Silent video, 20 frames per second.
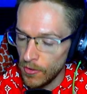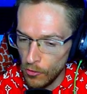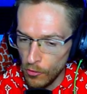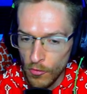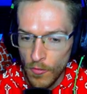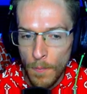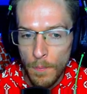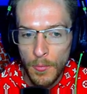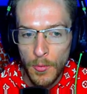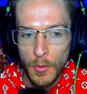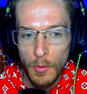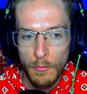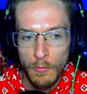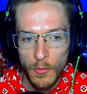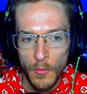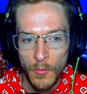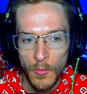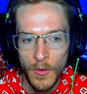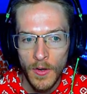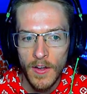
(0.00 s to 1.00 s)
the
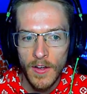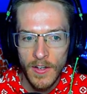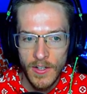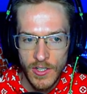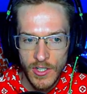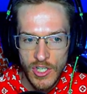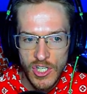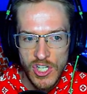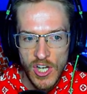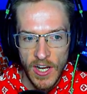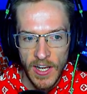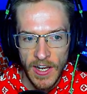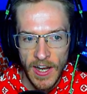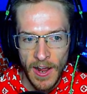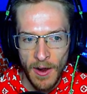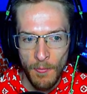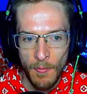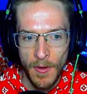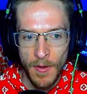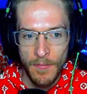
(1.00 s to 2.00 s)
beautiful chicken
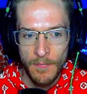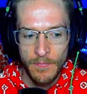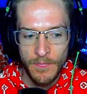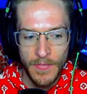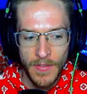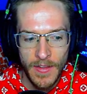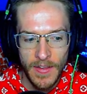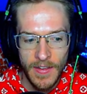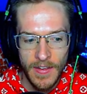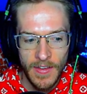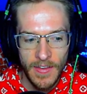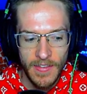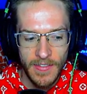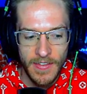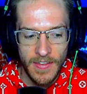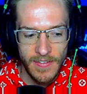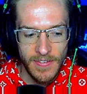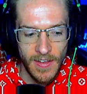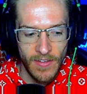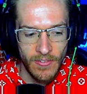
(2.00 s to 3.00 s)
helmet.
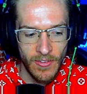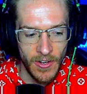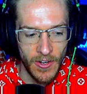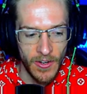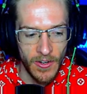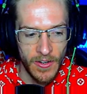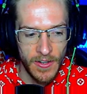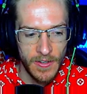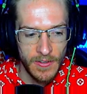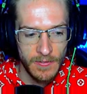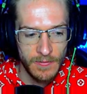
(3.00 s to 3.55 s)
Let's have a look.